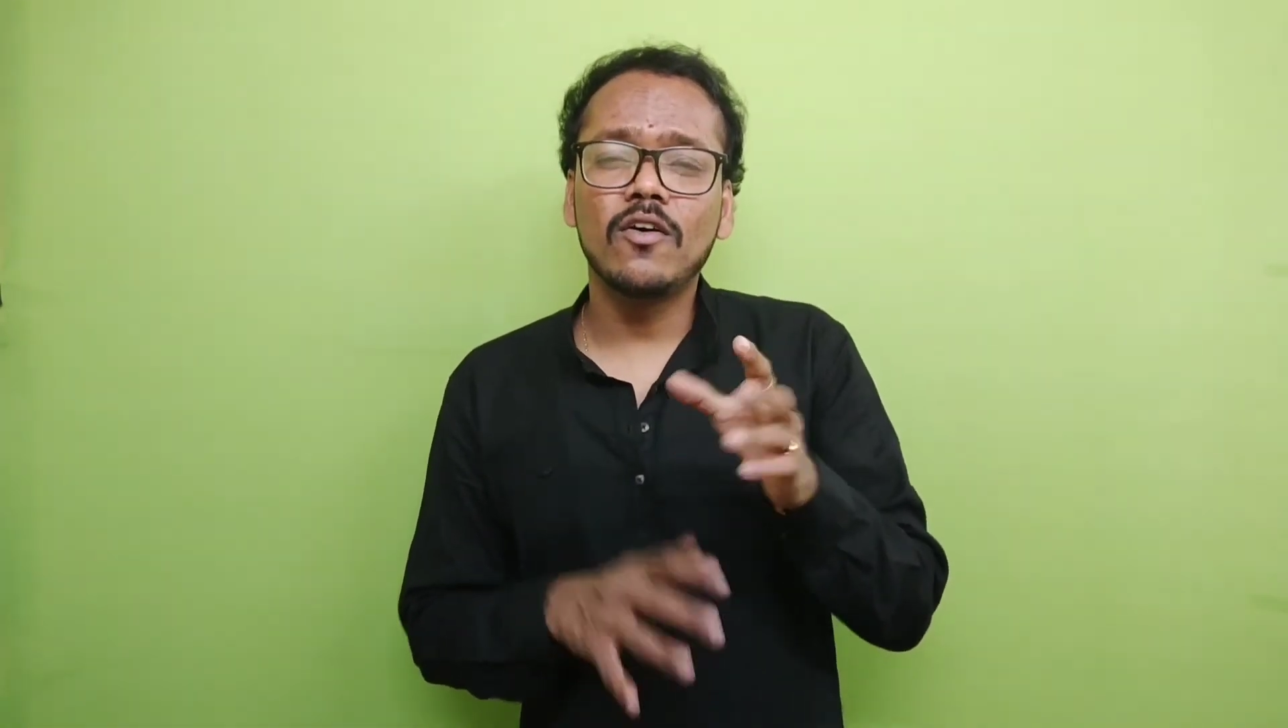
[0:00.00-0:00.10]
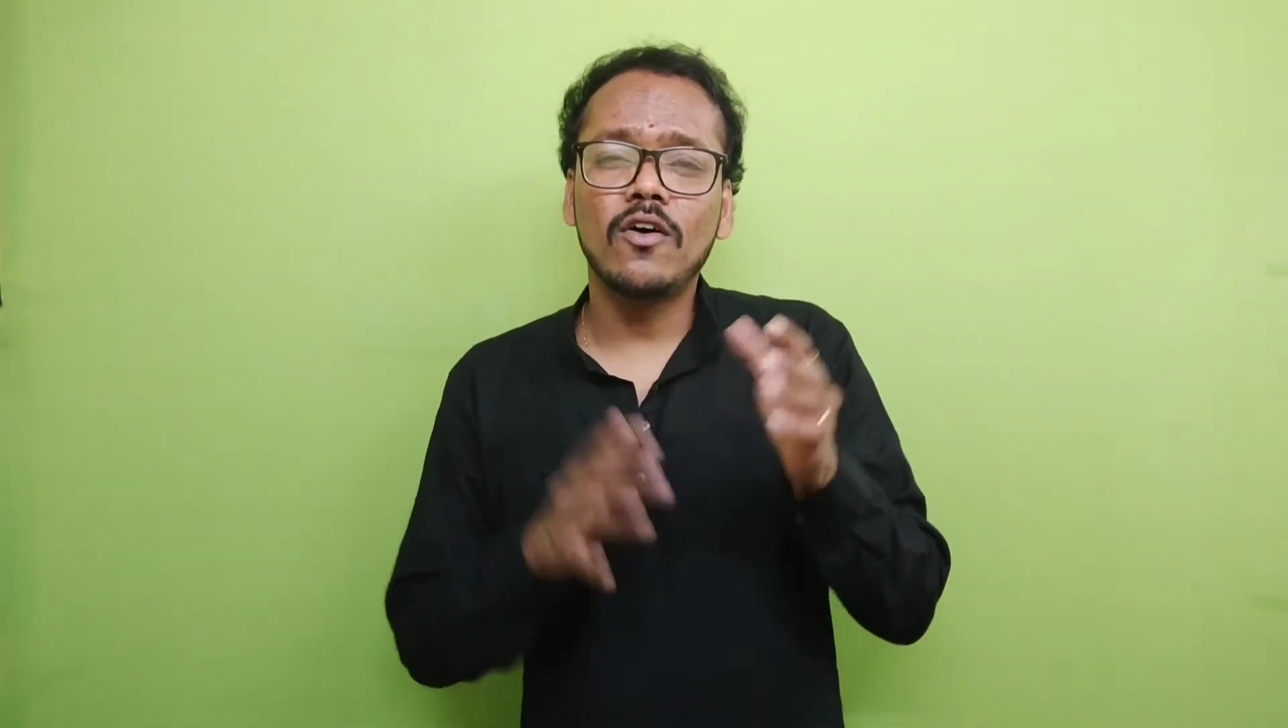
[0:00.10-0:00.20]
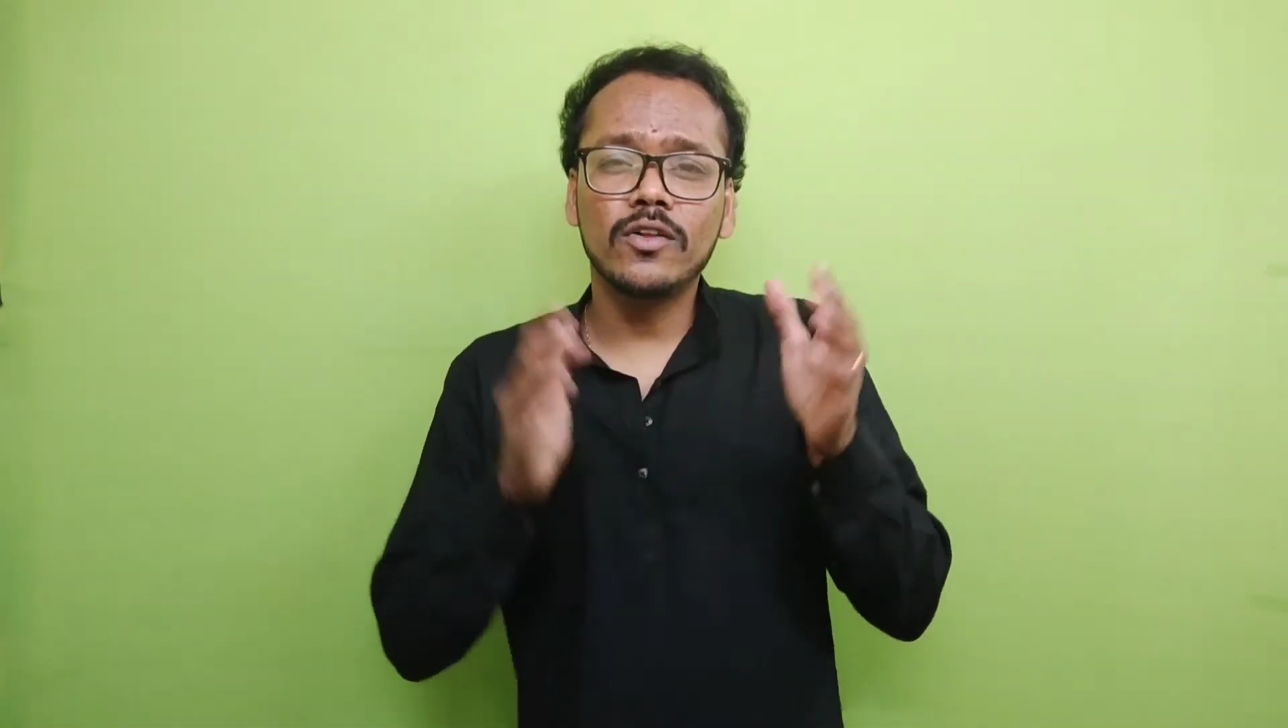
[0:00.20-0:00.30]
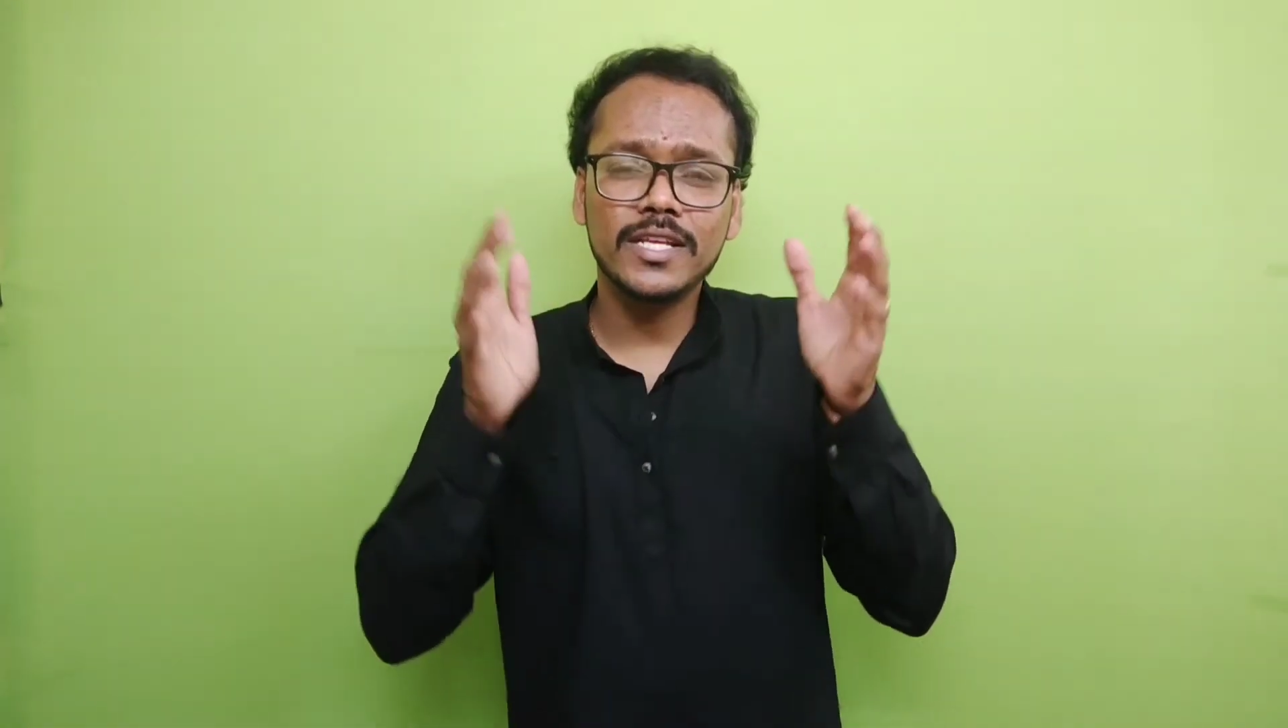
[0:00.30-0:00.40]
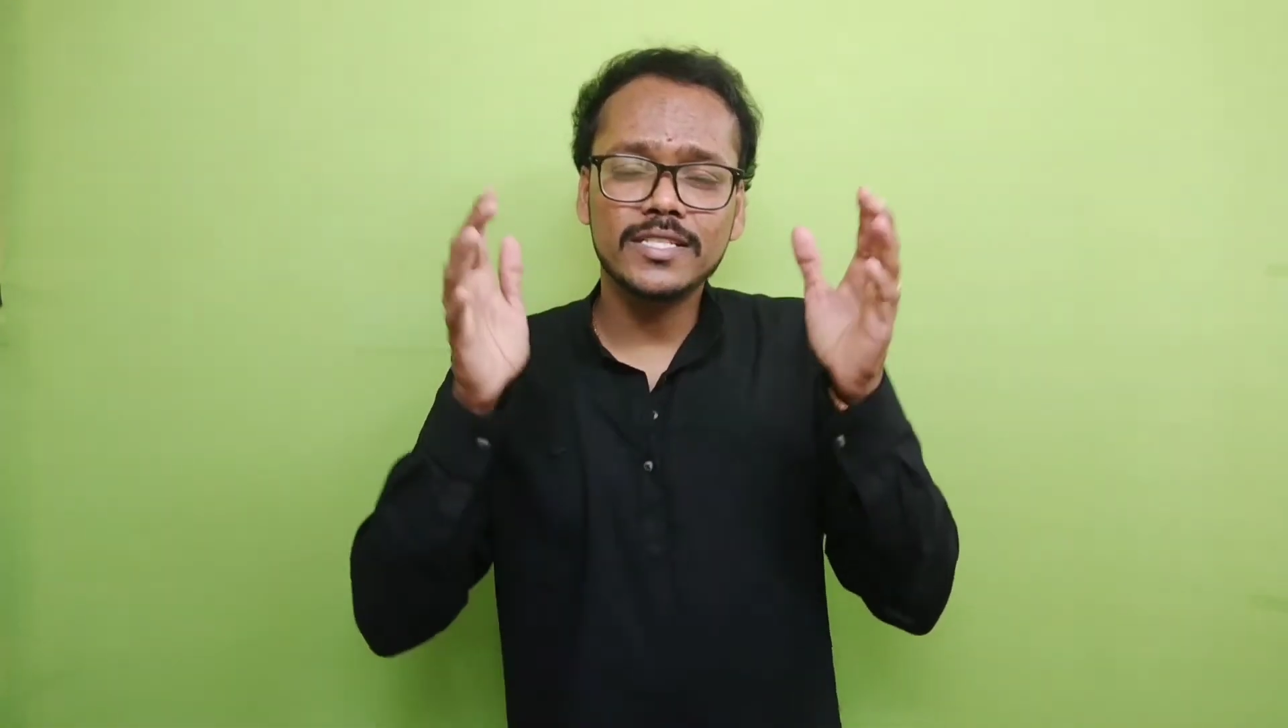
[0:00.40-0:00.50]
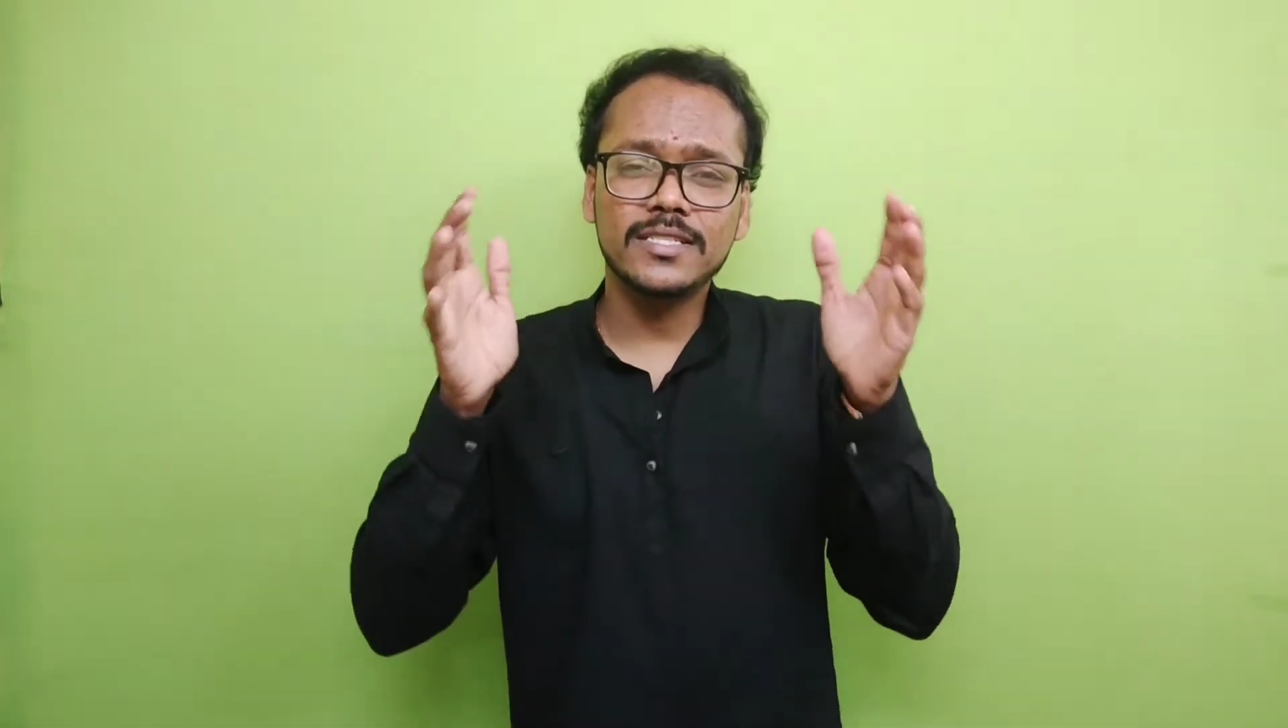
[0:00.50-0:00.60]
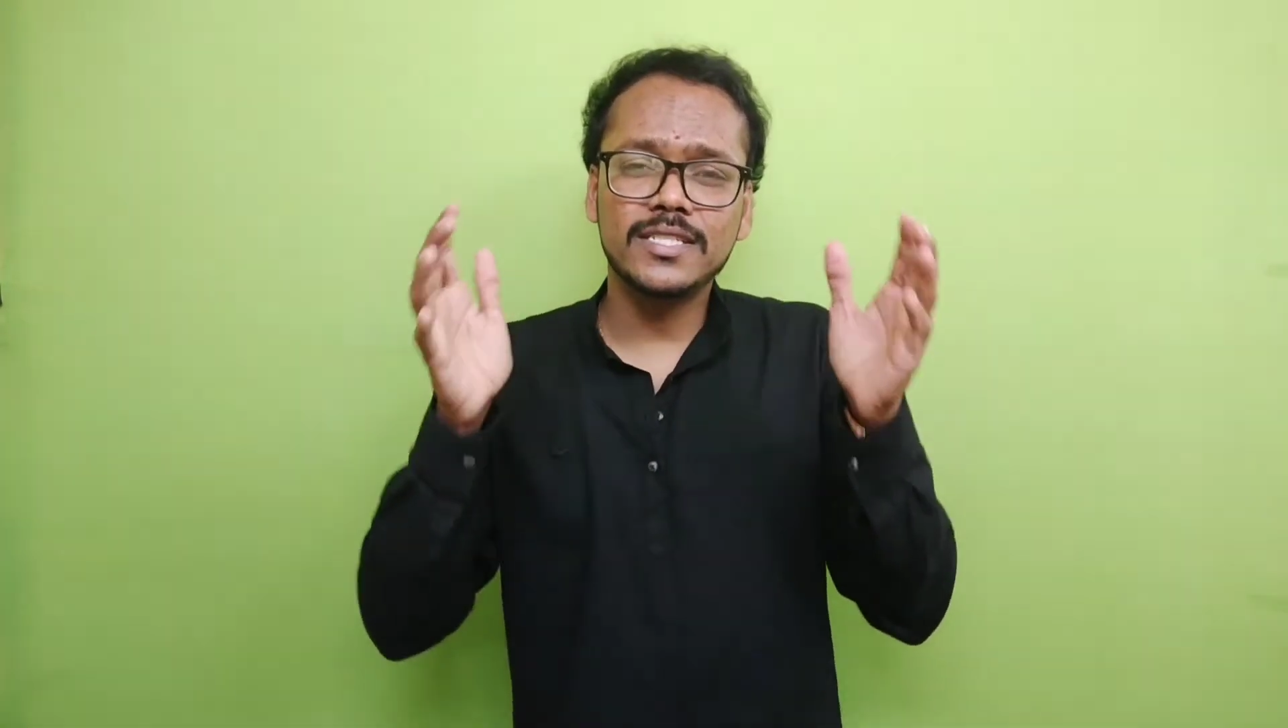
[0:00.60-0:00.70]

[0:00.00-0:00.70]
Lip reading: or this